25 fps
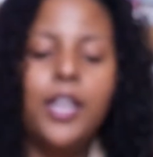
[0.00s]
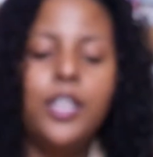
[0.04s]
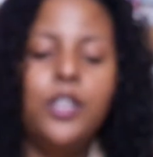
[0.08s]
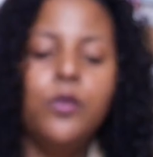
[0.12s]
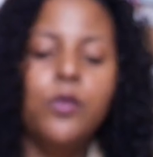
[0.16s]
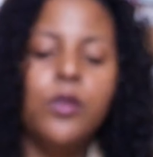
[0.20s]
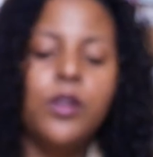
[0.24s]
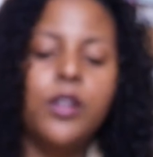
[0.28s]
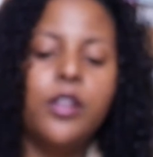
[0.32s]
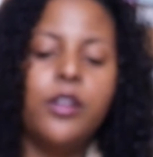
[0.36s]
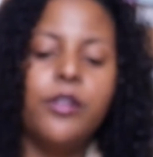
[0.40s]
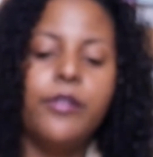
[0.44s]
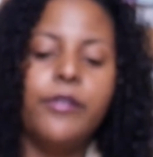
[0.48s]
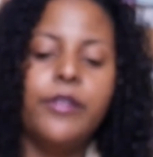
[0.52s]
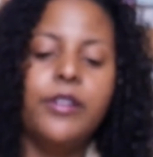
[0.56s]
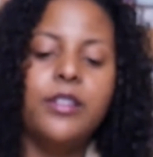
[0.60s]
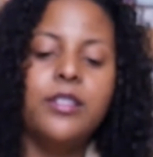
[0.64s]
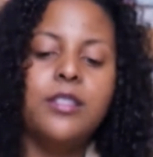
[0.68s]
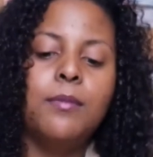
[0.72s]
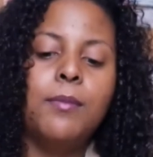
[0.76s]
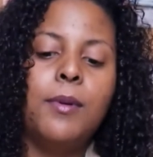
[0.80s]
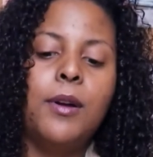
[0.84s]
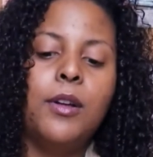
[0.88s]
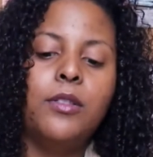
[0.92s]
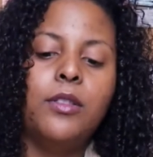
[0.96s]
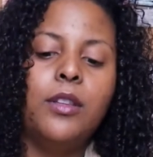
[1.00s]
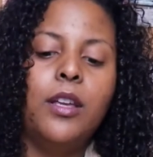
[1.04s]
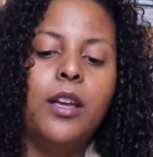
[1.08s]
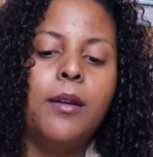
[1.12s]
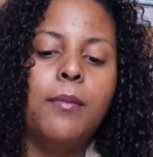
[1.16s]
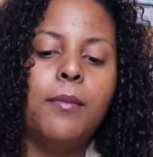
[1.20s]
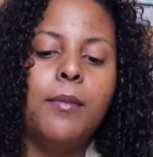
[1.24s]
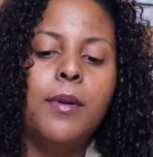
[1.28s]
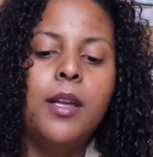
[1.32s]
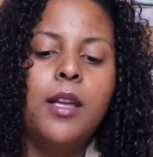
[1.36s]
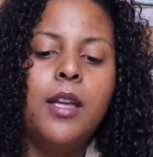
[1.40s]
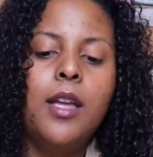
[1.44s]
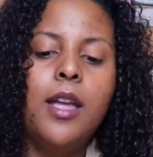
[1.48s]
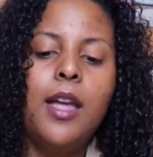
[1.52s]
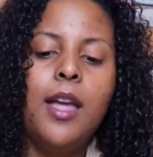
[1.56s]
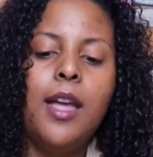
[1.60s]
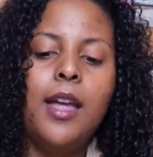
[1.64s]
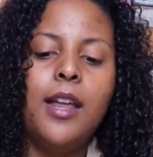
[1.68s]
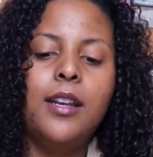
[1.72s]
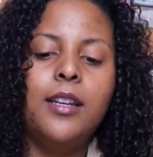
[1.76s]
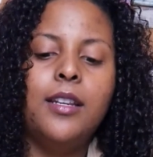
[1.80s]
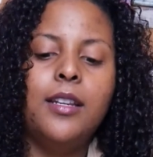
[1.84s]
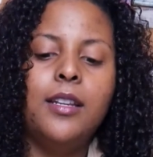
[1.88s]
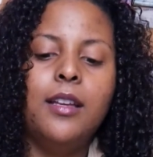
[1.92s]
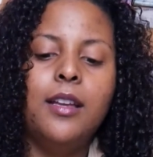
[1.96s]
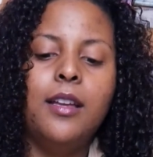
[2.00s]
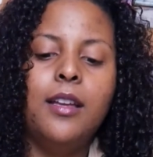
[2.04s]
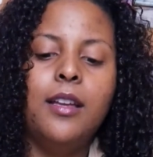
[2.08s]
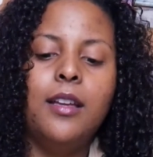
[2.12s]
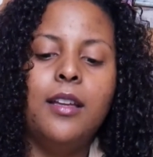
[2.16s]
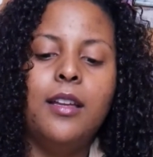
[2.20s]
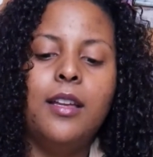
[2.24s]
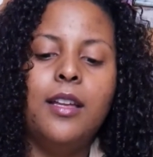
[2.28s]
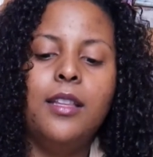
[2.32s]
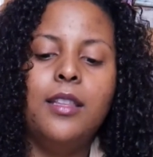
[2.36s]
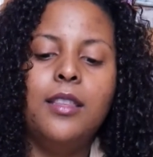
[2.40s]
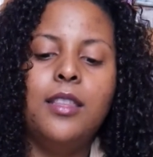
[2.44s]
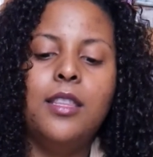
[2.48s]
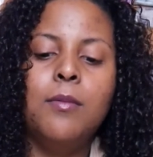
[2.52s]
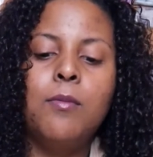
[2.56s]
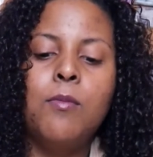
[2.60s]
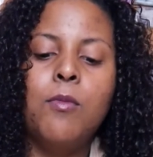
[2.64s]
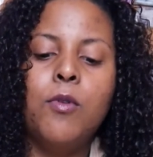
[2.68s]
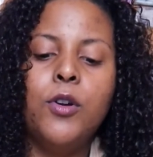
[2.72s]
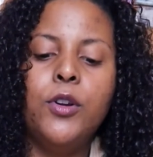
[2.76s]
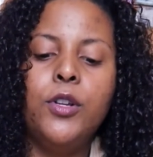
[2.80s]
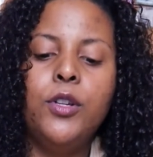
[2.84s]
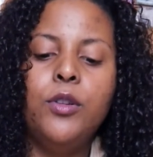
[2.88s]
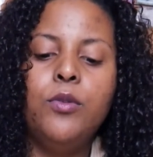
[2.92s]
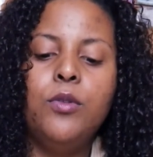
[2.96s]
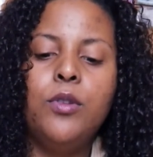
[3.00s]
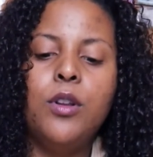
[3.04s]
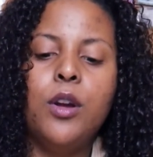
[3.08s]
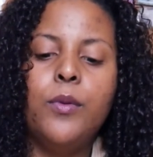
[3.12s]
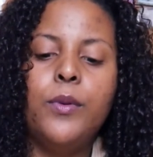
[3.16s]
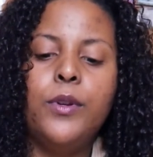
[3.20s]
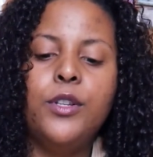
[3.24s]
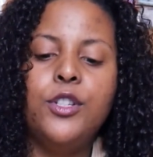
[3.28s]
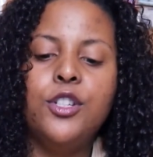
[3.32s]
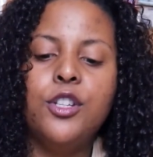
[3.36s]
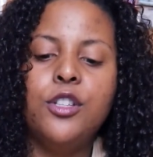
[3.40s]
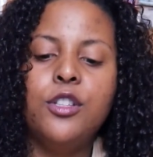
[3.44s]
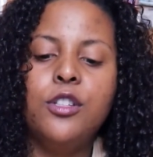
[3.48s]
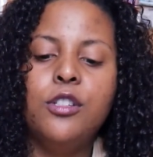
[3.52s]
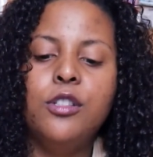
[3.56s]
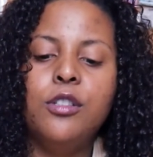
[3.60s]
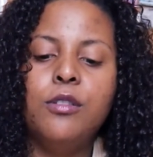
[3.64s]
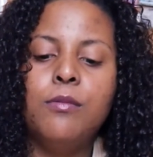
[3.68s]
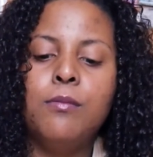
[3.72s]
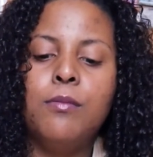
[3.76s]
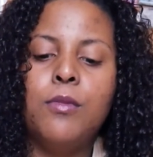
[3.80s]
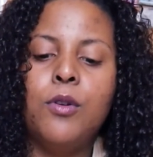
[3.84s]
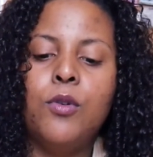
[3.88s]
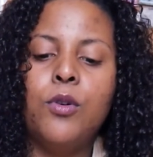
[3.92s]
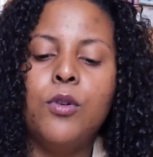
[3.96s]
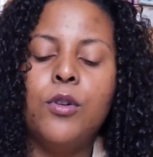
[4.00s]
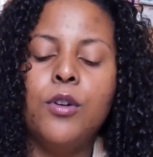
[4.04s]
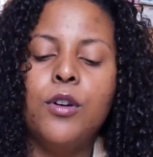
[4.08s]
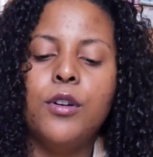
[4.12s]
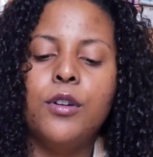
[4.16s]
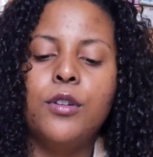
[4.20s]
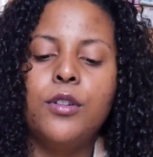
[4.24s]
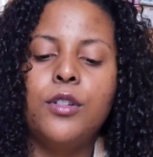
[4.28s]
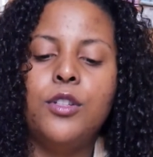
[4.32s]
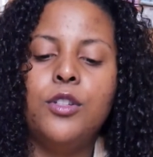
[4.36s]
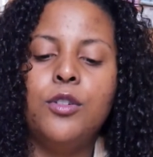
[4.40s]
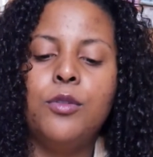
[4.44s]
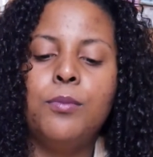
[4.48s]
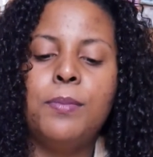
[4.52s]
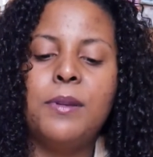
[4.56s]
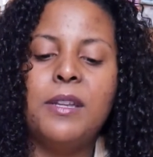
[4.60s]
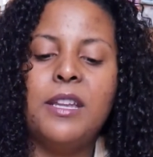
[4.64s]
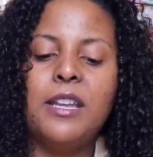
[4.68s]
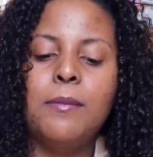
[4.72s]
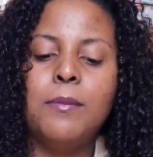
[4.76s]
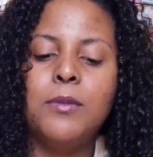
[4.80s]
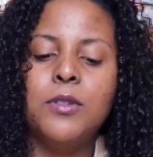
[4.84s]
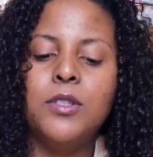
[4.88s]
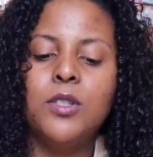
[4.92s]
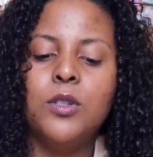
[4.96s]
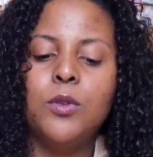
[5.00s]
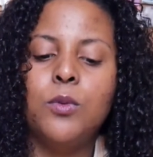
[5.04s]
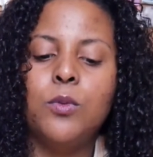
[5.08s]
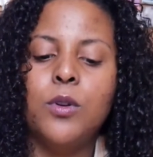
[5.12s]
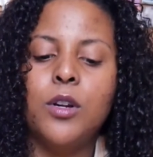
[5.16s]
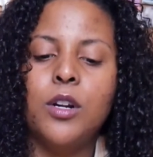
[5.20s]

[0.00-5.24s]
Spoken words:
and you are curious about them. And the more you know each other, the more you'll be able to